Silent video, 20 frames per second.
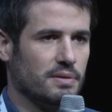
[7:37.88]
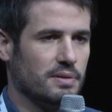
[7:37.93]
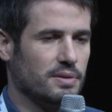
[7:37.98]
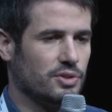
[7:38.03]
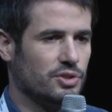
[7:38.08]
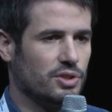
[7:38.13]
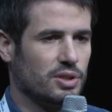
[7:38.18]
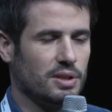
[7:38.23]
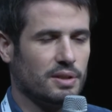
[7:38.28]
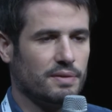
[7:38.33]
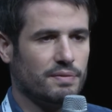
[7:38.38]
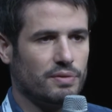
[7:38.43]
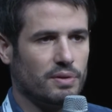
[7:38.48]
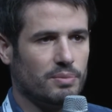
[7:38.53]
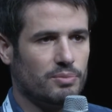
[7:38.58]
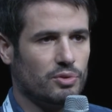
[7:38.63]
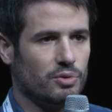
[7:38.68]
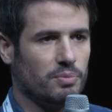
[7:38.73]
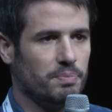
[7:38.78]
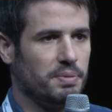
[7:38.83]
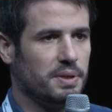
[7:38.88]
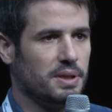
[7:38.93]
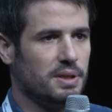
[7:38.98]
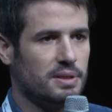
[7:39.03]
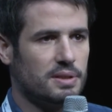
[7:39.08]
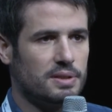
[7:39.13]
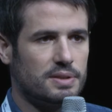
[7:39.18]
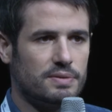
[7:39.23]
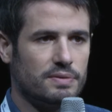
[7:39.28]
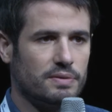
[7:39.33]
shared from your
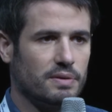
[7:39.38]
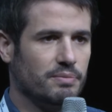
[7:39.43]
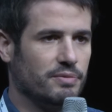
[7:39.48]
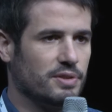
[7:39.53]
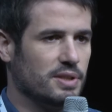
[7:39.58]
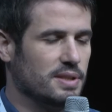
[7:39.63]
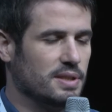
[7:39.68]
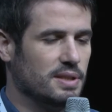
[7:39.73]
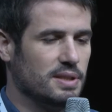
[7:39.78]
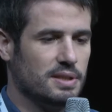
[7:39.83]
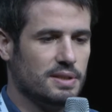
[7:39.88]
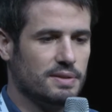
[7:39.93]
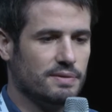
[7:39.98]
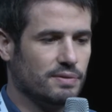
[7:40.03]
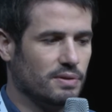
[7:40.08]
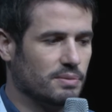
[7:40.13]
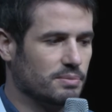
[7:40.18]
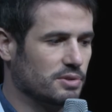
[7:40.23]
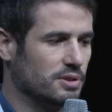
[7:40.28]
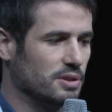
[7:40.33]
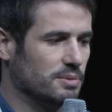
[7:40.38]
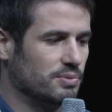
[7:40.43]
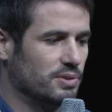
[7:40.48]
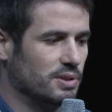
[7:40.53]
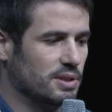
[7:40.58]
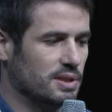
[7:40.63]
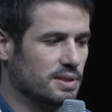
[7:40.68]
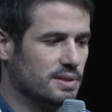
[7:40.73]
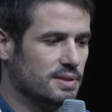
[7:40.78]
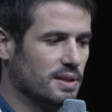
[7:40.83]
peers, from VCs, from
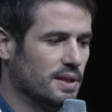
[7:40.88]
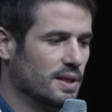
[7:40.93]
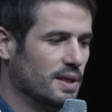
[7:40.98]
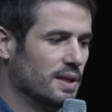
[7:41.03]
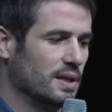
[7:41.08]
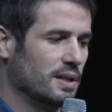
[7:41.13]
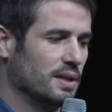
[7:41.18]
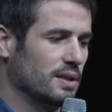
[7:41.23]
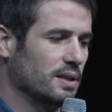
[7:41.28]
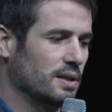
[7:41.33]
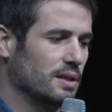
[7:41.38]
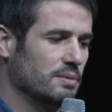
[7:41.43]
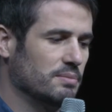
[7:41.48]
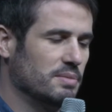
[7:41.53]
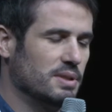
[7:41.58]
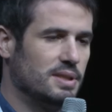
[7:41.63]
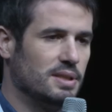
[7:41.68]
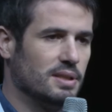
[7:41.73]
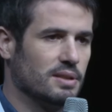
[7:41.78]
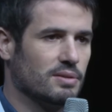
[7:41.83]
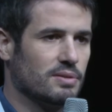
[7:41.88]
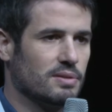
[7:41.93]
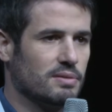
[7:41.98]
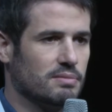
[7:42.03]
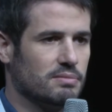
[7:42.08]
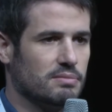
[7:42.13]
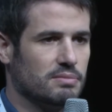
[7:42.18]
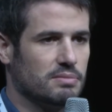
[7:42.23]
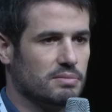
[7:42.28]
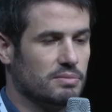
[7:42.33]
corporates, meeting
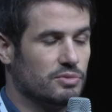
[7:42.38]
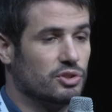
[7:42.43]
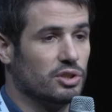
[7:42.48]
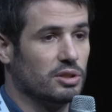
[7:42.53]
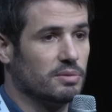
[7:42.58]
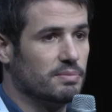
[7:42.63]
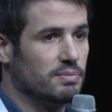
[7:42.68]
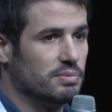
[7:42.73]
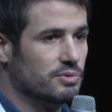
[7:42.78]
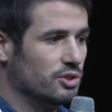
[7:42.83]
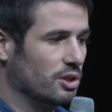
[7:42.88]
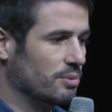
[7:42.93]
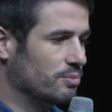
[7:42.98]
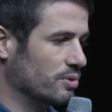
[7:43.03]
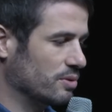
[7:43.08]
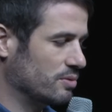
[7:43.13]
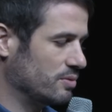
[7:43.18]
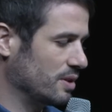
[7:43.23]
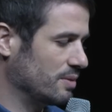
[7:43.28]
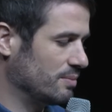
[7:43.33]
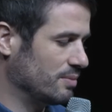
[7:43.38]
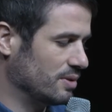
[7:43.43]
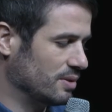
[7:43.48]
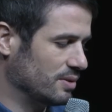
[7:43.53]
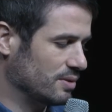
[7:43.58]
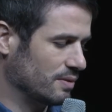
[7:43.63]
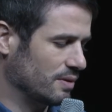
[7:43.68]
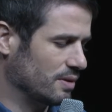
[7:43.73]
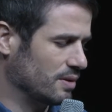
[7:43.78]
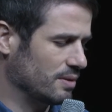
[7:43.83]
job
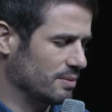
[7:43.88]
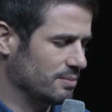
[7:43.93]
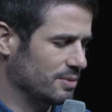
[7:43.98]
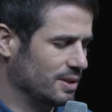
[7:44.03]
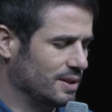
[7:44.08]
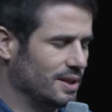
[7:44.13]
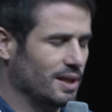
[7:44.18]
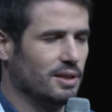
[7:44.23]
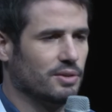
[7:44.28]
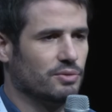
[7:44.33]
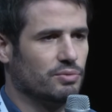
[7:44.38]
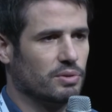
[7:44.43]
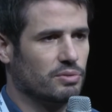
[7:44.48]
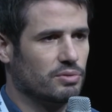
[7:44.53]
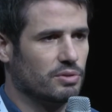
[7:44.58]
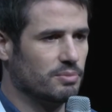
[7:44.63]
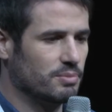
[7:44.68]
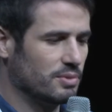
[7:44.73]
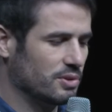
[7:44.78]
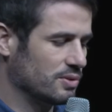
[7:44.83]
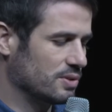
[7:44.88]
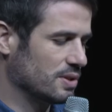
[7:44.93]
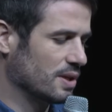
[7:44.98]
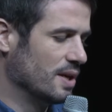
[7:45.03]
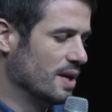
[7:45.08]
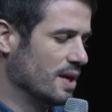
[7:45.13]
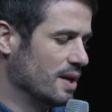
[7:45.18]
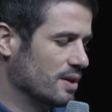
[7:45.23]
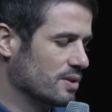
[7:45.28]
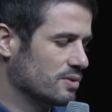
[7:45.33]
recruitment, talent recruitment.
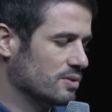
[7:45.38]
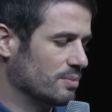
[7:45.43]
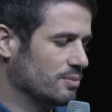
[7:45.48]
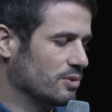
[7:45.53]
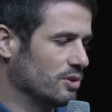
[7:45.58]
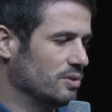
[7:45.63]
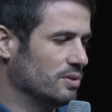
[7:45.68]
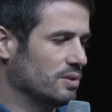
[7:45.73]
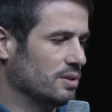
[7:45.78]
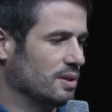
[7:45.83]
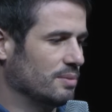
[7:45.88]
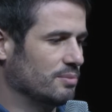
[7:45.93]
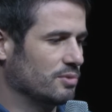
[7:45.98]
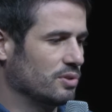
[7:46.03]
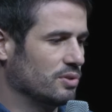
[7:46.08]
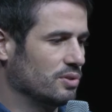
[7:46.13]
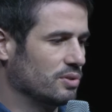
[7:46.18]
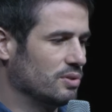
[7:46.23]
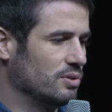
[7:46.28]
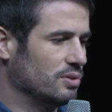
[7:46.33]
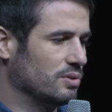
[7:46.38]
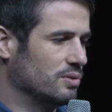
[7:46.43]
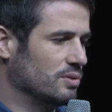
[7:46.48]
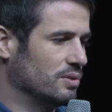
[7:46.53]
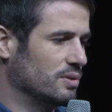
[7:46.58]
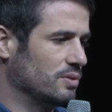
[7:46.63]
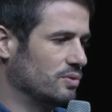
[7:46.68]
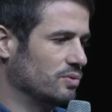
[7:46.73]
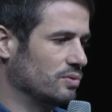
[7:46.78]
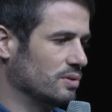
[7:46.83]
So I'm gonna go
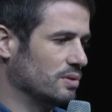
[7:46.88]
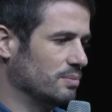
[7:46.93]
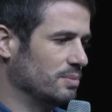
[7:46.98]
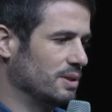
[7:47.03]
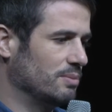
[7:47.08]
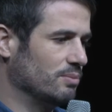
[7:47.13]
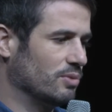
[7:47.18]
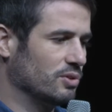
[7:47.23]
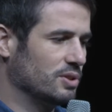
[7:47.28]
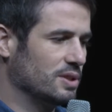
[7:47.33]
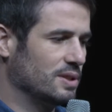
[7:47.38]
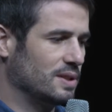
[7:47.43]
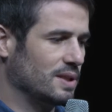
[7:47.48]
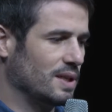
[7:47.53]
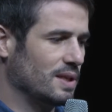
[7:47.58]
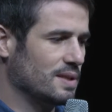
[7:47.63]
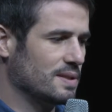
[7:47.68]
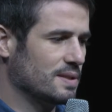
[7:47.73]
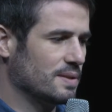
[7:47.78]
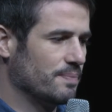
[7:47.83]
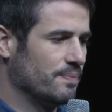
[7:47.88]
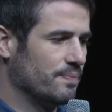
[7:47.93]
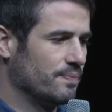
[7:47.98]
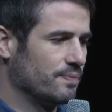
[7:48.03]
into a bit more details.